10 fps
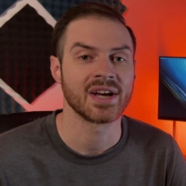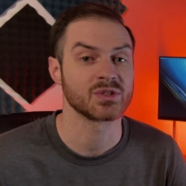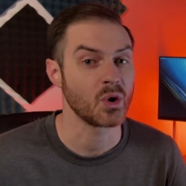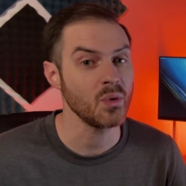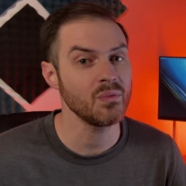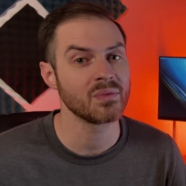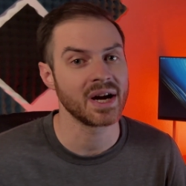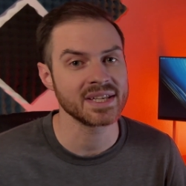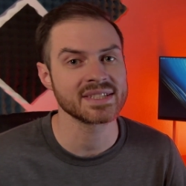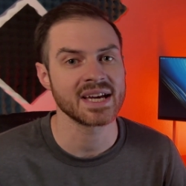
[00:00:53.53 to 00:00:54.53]
so
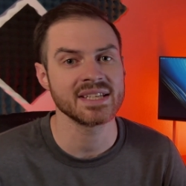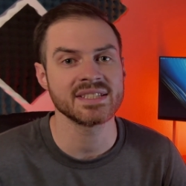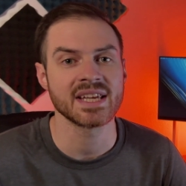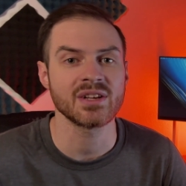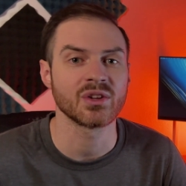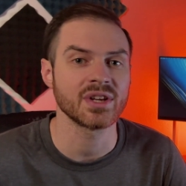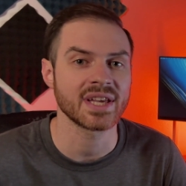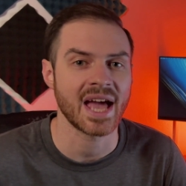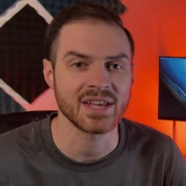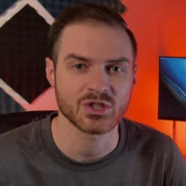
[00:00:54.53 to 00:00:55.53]
I decided to take a
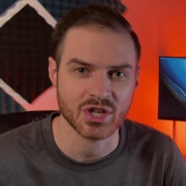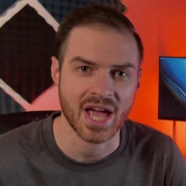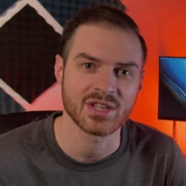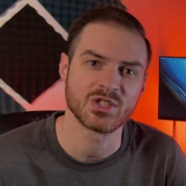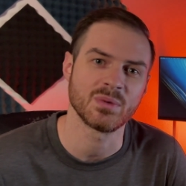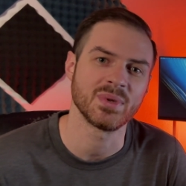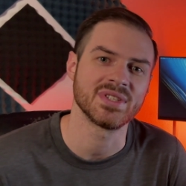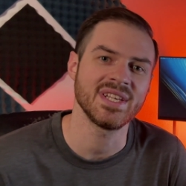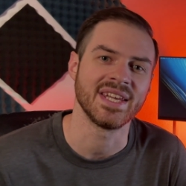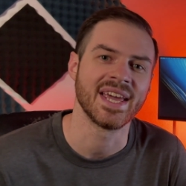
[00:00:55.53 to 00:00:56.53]
look at
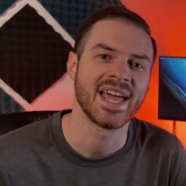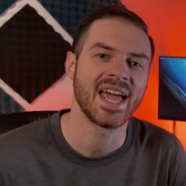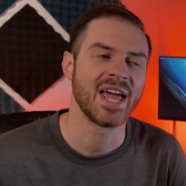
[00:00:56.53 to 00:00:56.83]
ChatGPT,